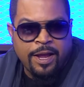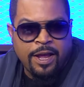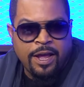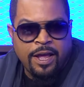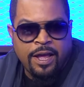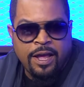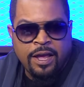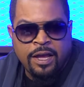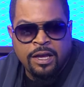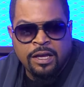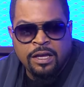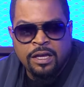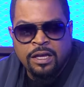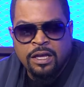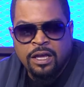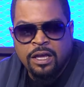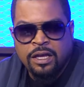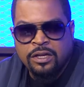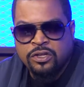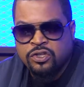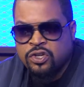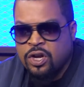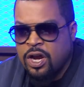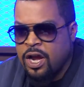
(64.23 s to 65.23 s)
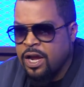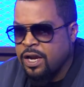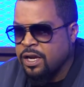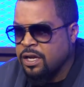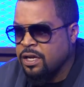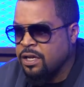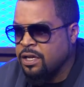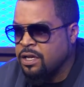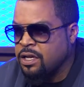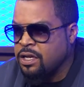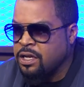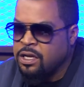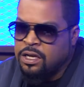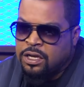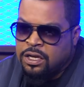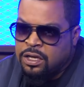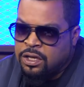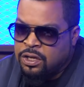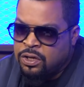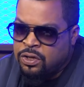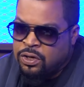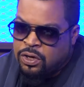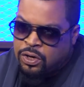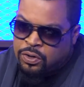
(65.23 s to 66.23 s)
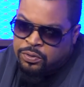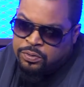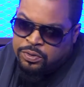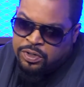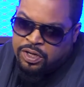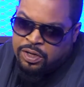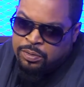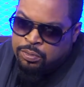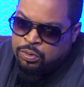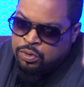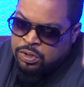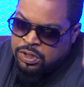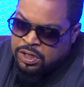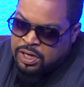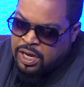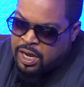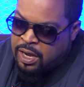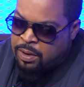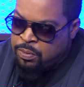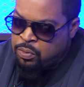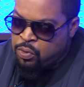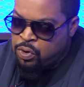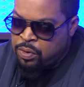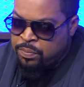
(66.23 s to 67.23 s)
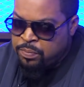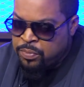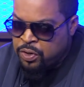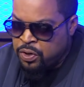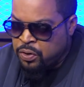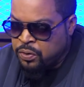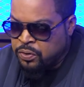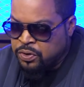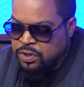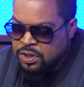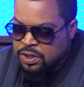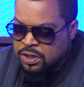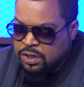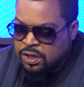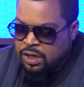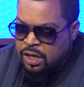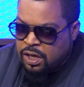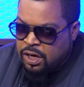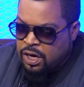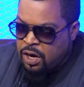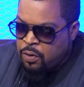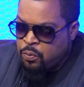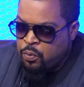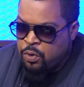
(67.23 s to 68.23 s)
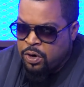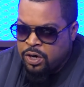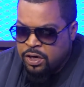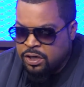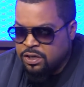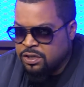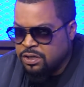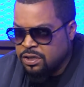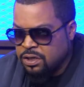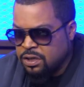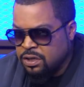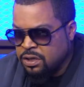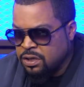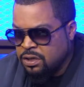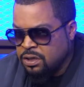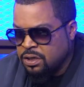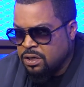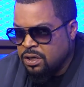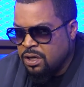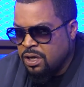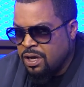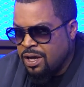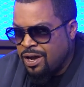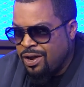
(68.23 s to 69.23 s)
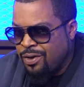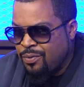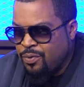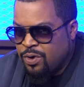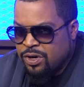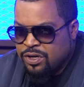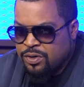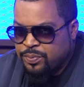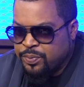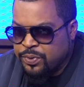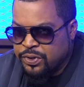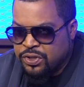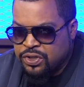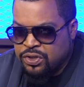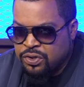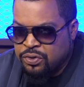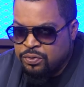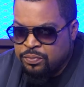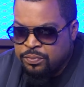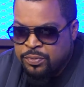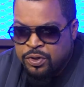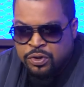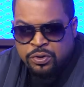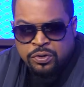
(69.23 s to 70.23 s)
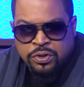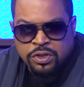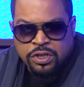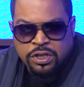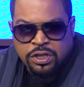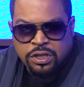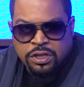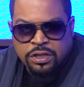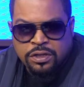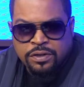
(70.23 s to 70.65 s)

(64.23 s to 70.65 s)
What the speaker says: to hang and try to, you know, dibble and dabble in music. And I wanted to pursue music.